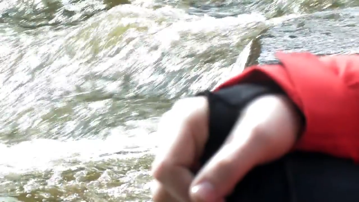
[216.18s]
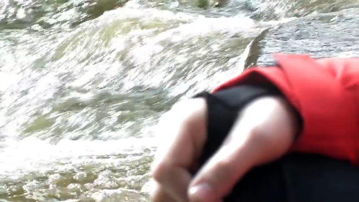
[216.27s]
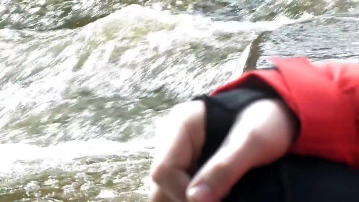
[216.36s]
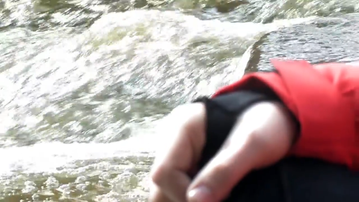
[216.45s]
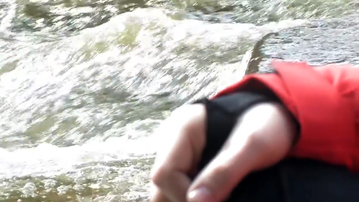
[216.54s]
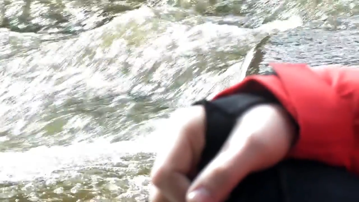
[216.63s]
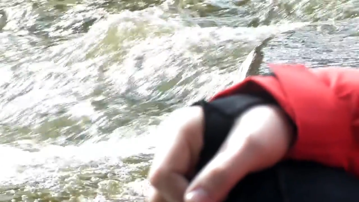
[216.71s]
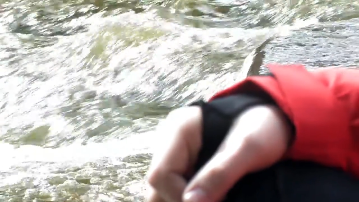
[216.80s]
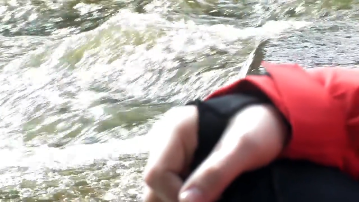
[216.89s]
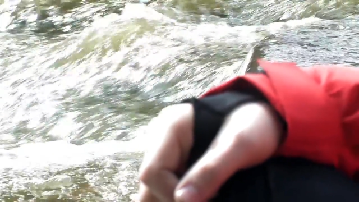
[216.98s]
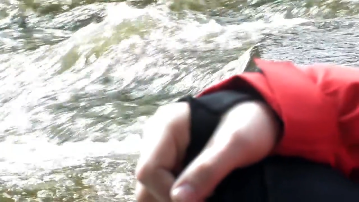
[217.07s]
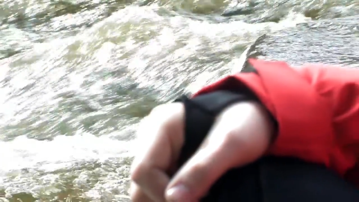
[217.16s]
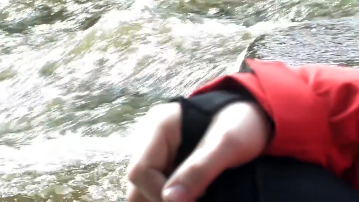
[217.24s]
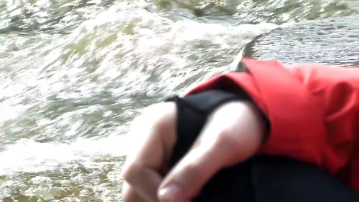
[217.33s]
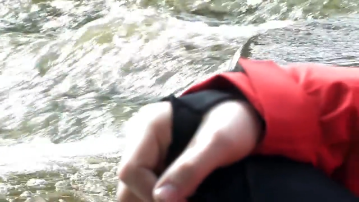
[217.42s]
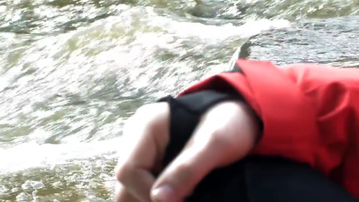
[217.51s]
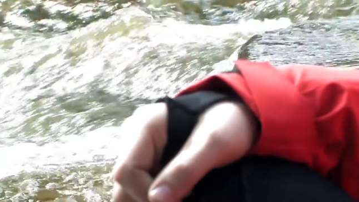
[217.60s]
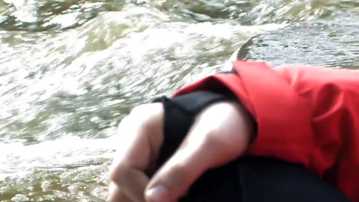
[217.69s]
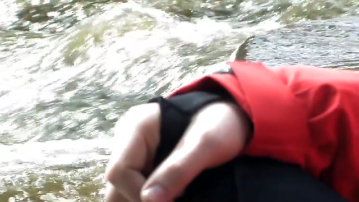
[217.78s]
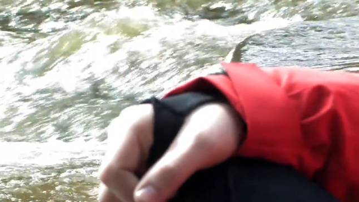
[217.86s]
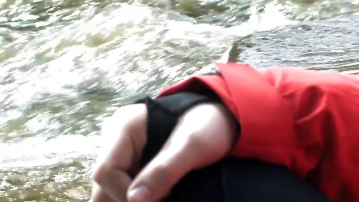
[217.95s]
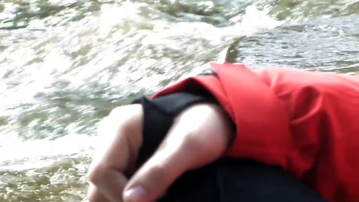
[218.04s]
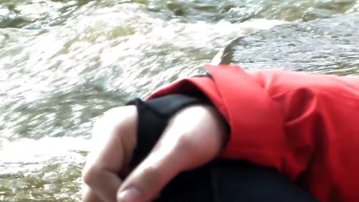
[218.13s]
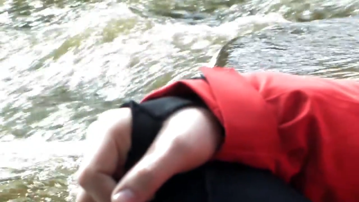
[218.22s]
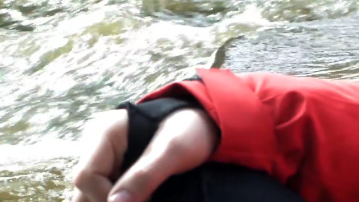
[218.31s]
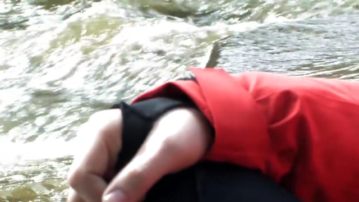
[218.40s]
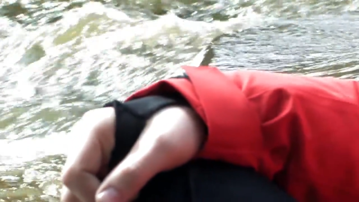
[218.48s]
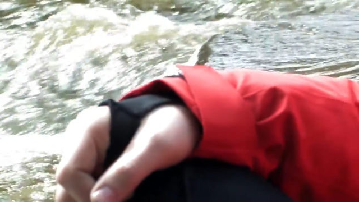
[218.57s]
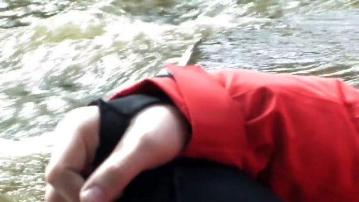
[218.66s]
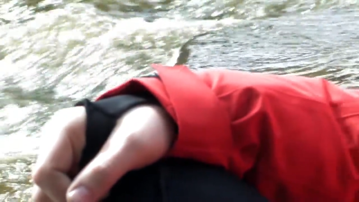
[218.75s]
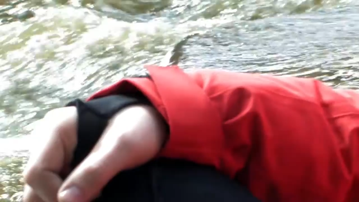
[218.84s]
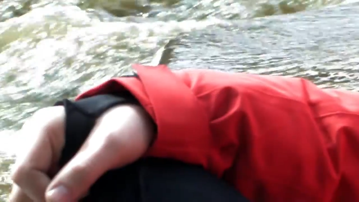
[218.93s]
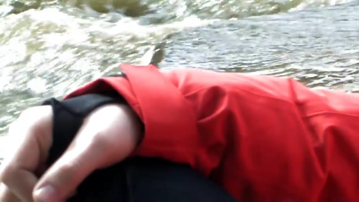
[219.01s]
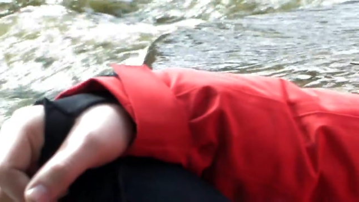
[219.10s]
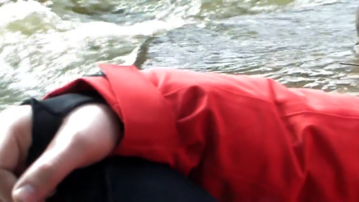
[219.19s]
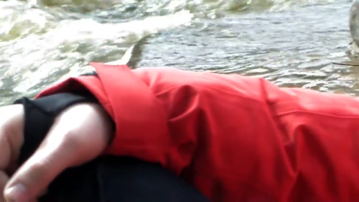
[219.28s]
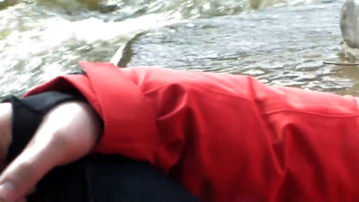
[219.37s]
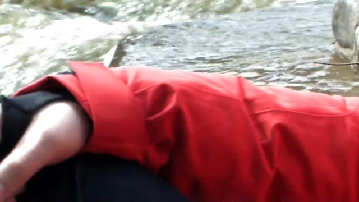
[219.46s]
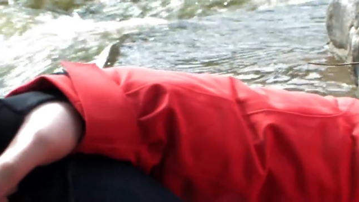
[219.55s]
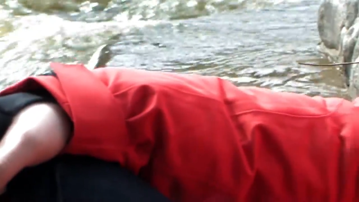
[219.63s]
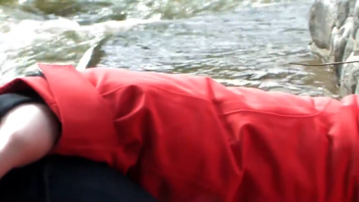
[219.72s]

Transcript: Nobody's mouth can be seen.